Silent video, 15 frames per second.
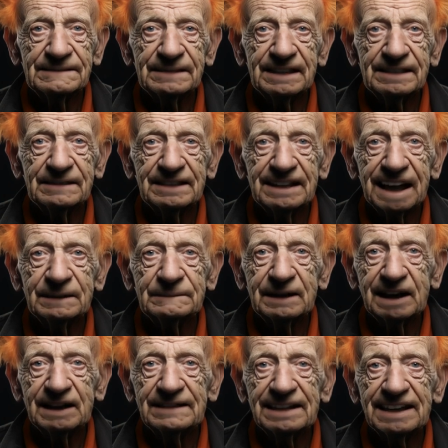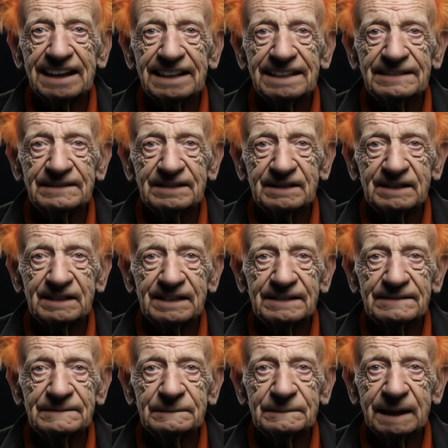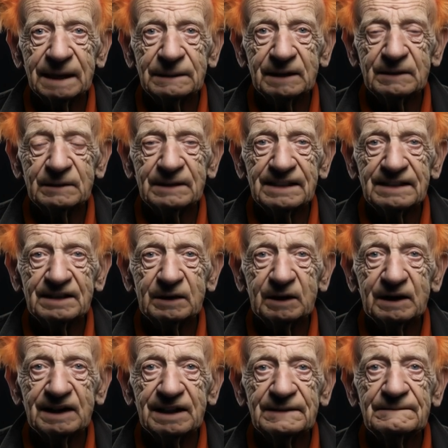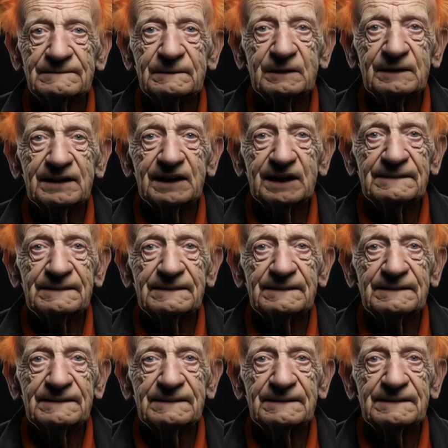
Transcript: They think I'm unhinged, but I'm going to ignore and avoid